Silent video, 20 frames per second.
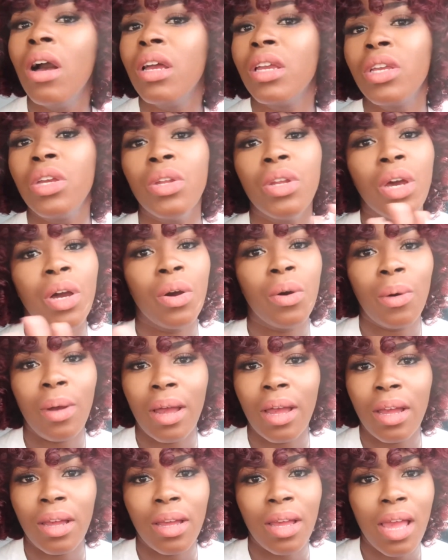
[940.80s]
you know,
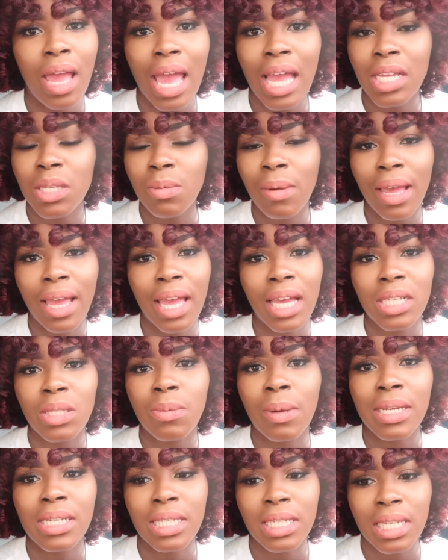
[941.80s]

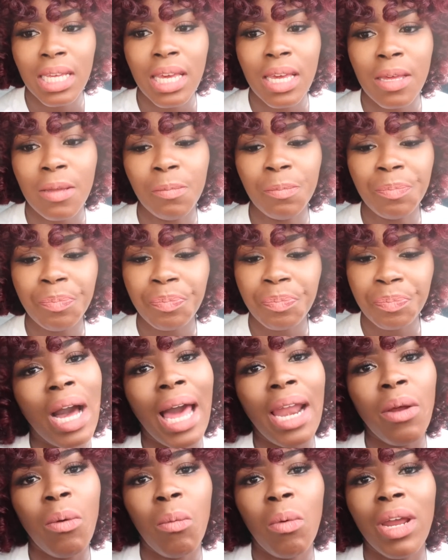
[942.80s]
XYZ.
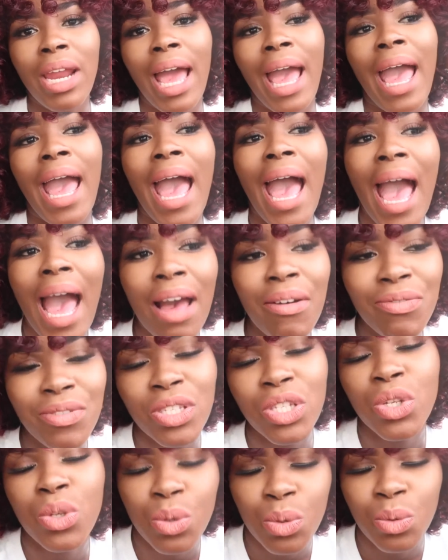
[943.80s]
I don't want to
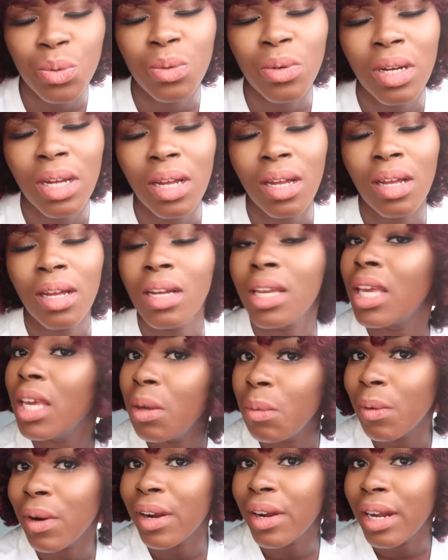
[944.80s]
have to,
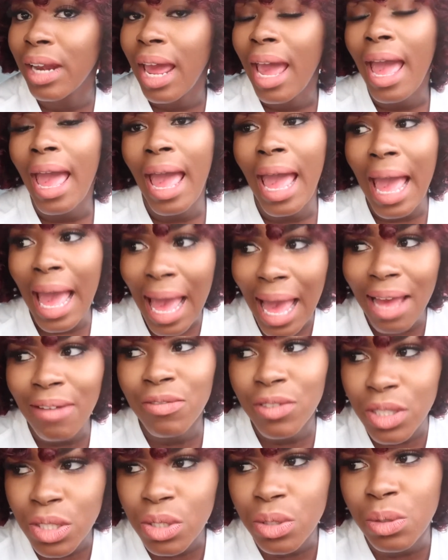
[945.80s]
keyword,
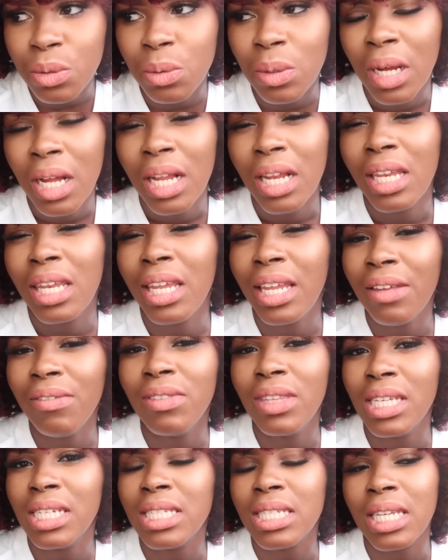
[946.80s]
have to
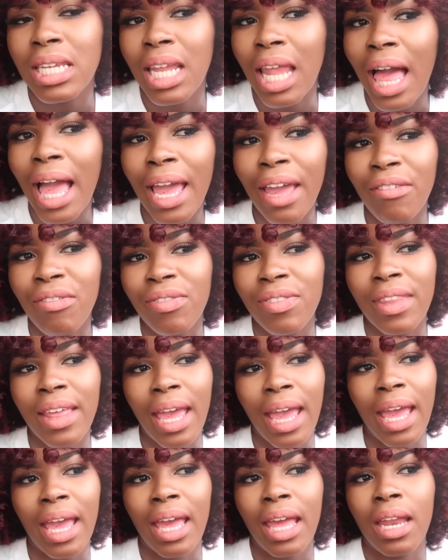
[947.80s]
live this life
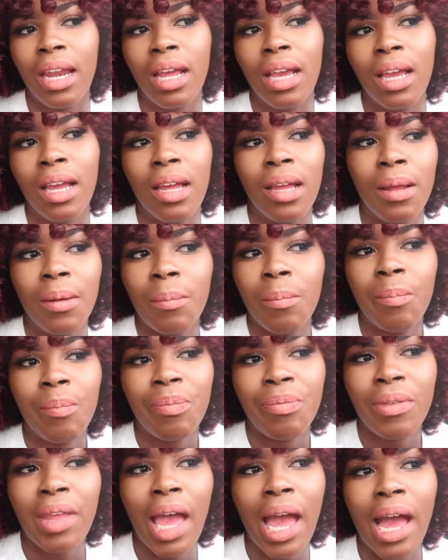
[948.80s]
that
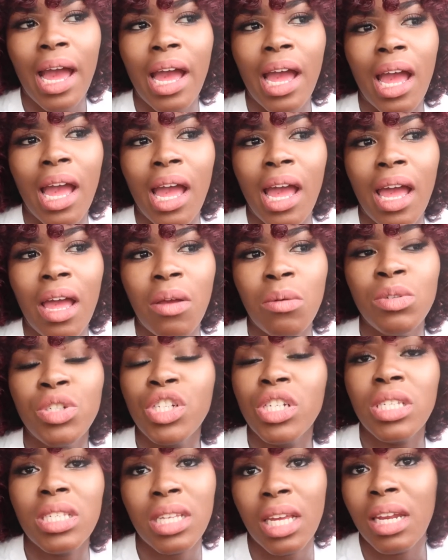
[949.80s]
it
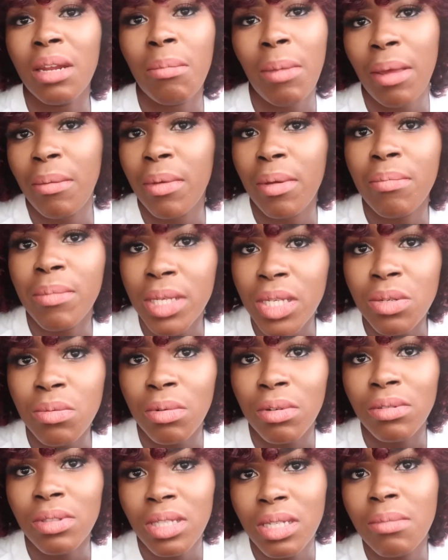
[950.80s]
was just going to make me
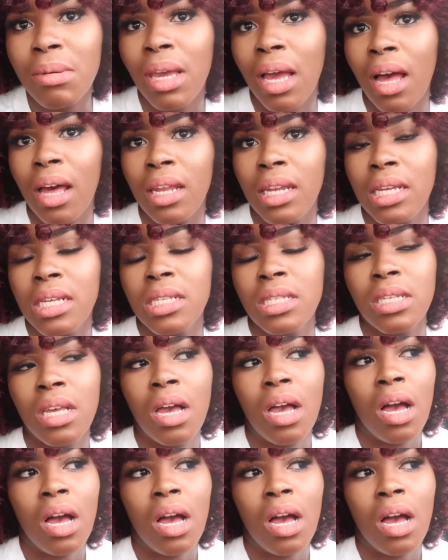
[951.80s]
miserable, to be honest.